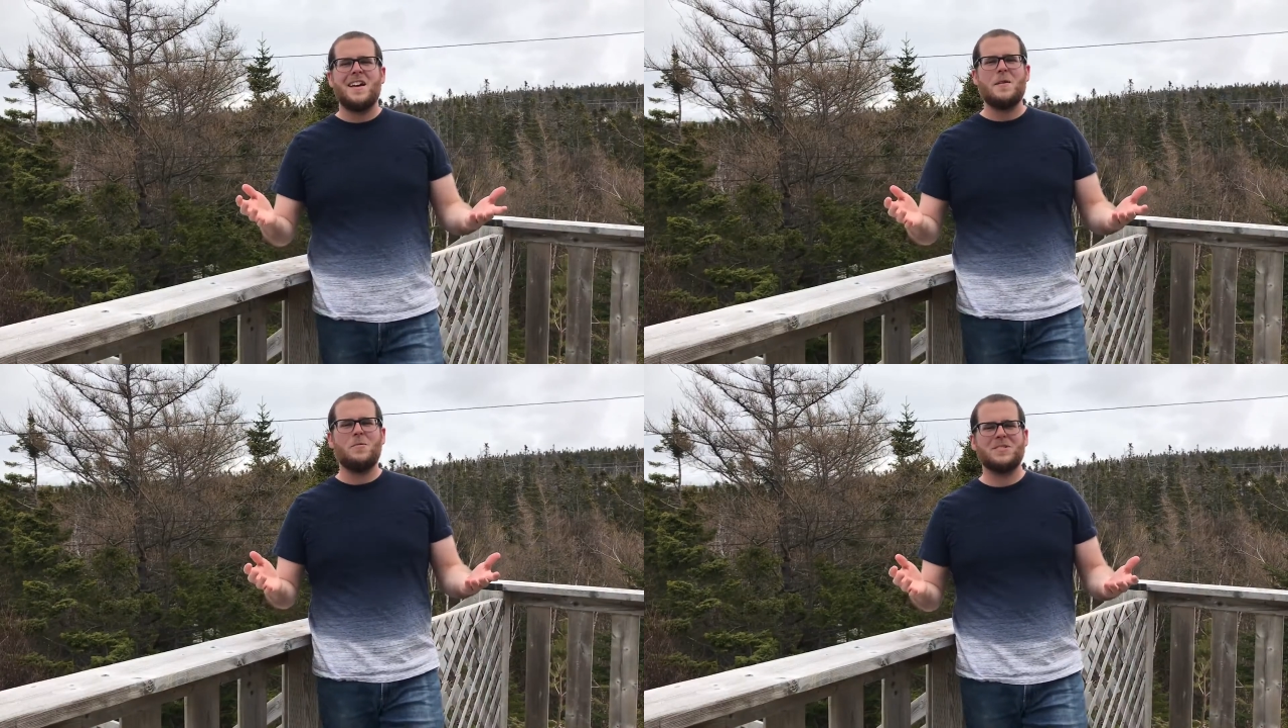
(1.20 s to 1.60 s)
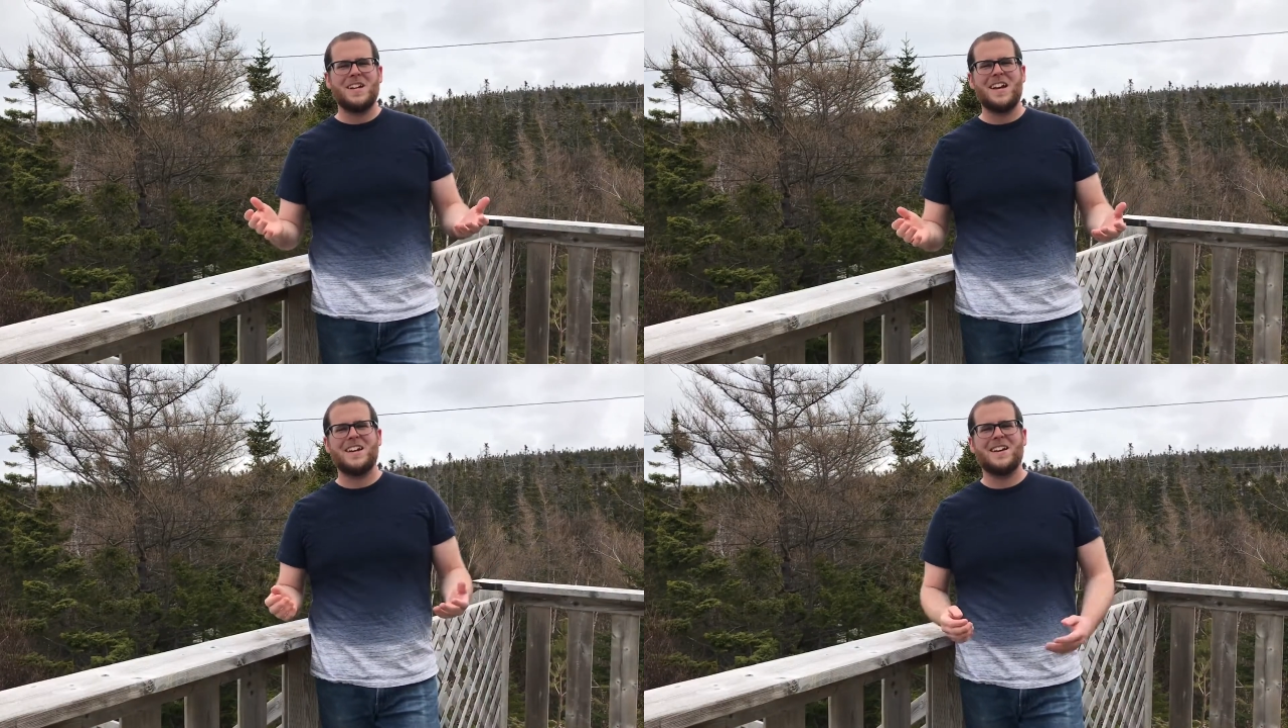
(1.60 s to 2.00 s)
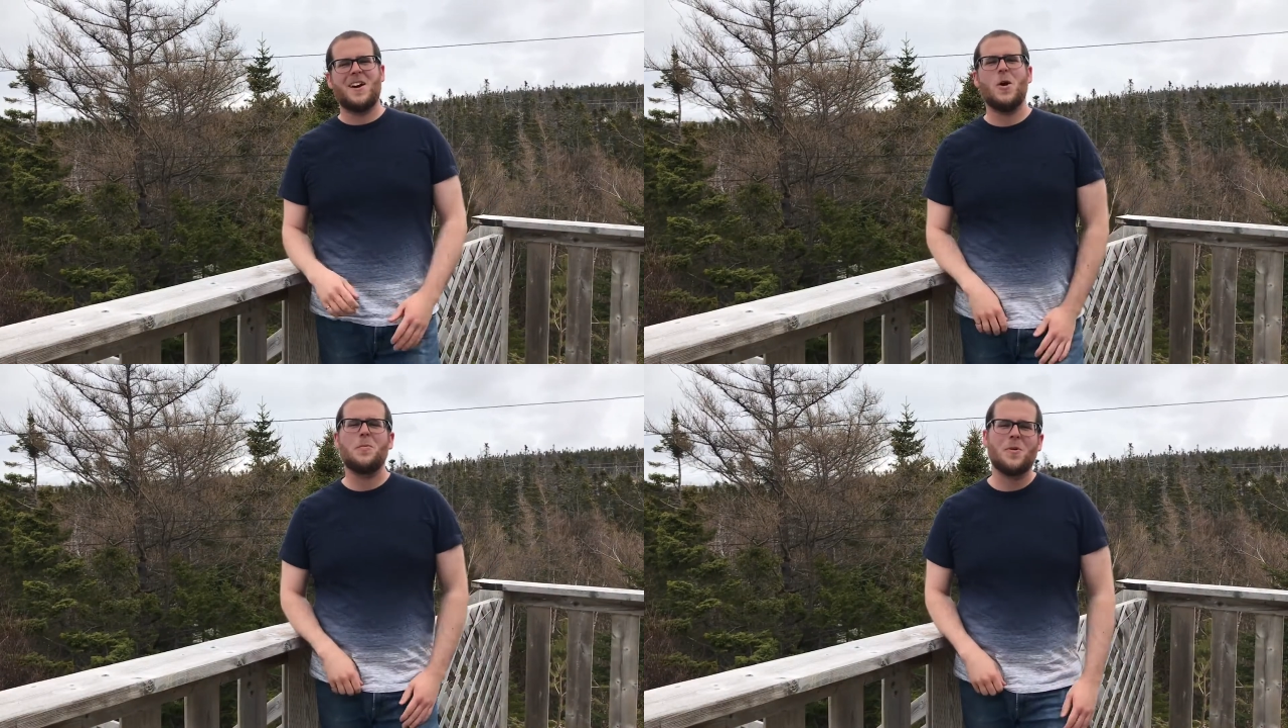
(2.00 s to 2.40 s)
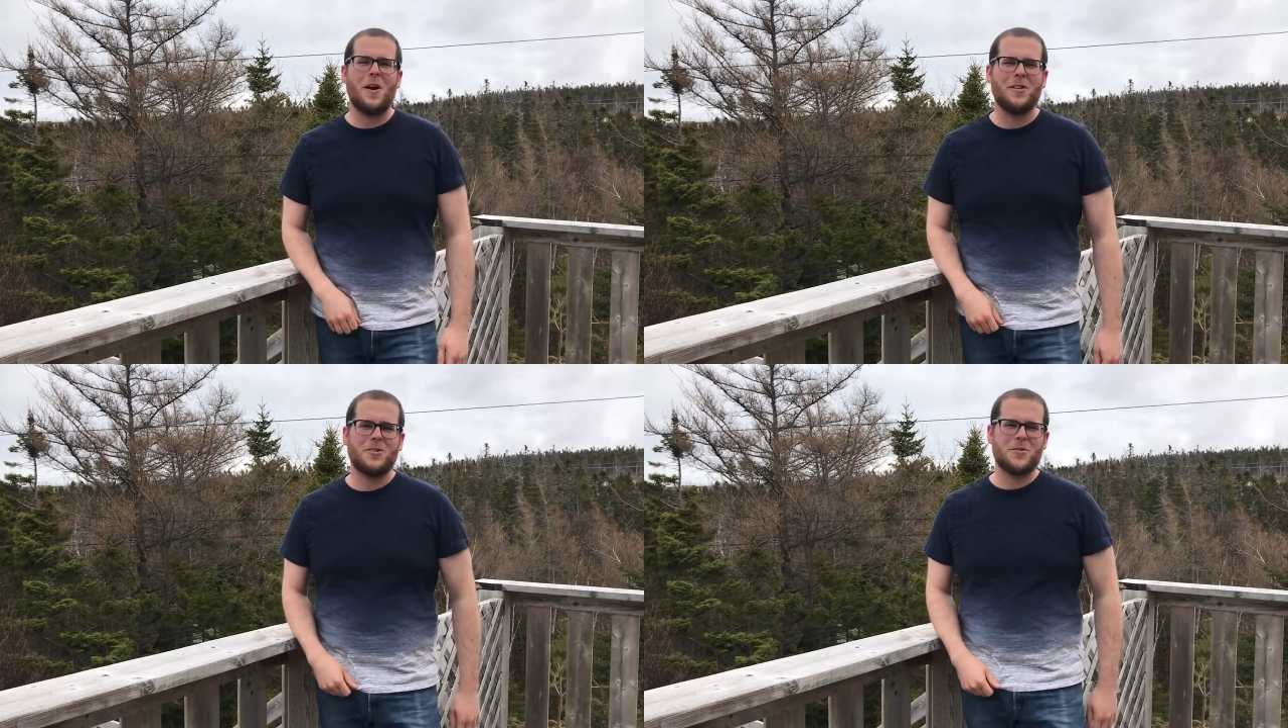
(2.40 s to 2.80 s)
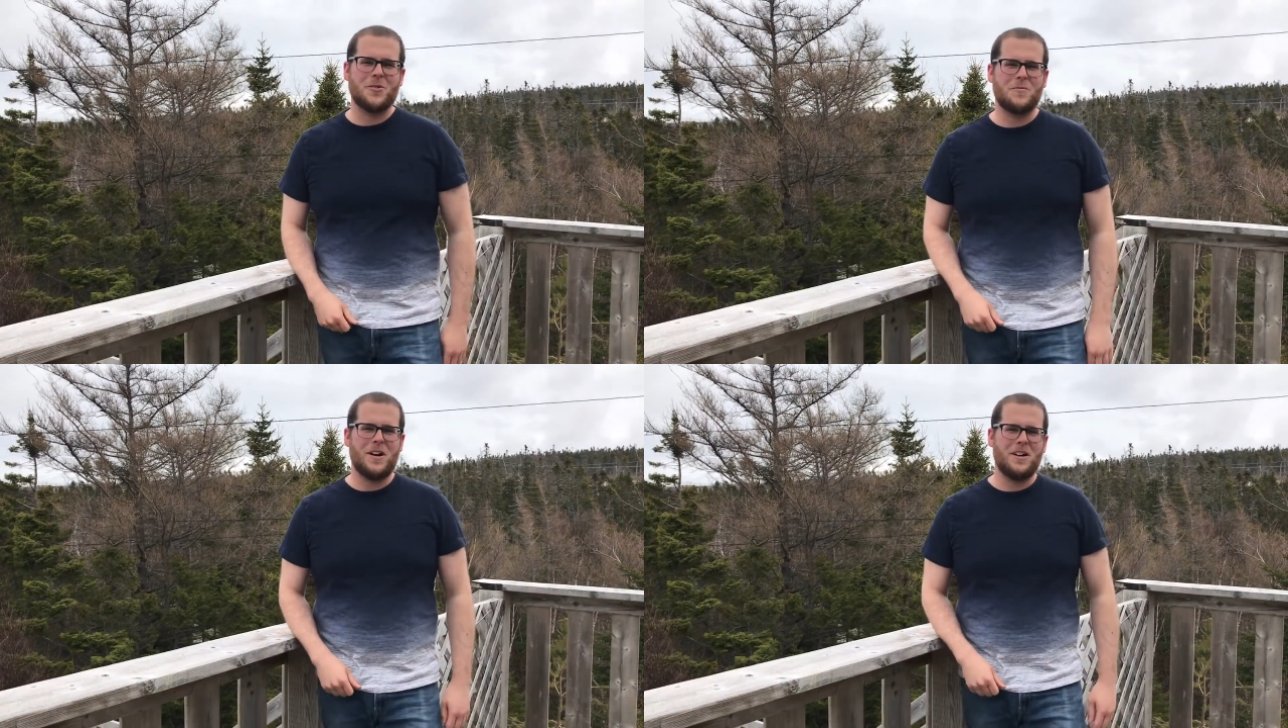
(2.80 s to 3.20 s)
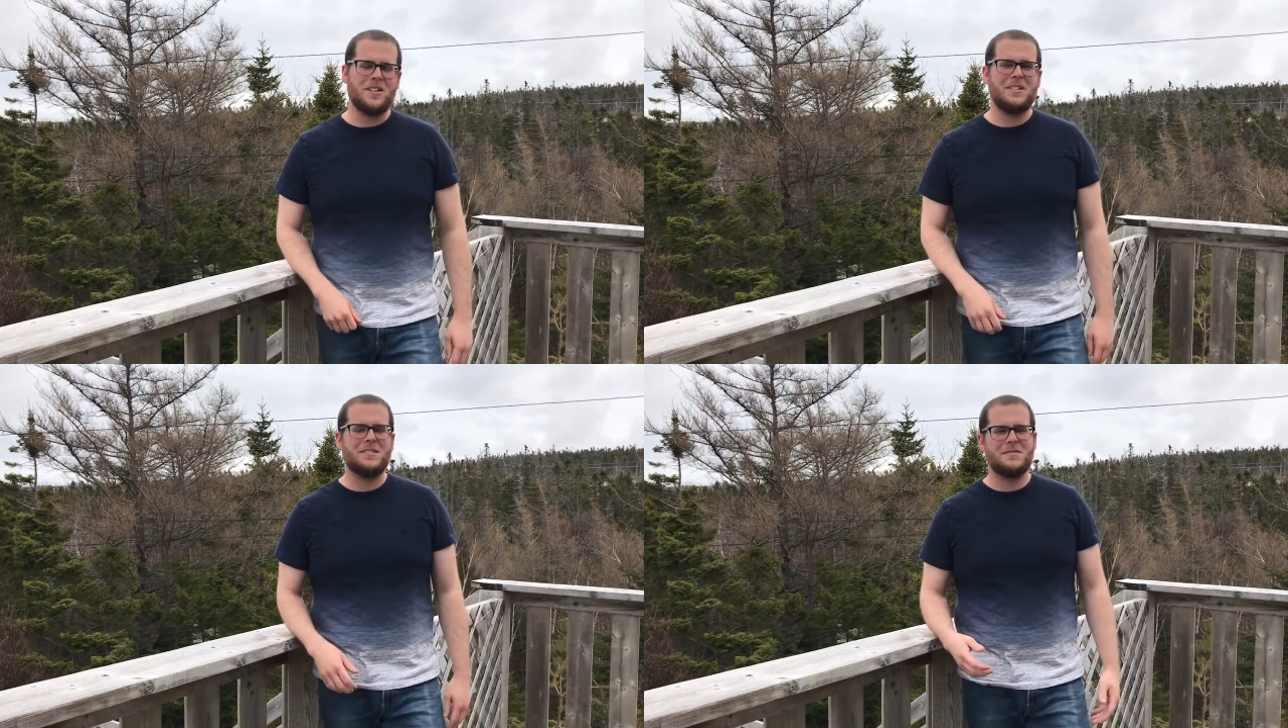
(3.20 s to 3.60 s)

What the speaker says: Hey Mosaic, I hope you all are doing well.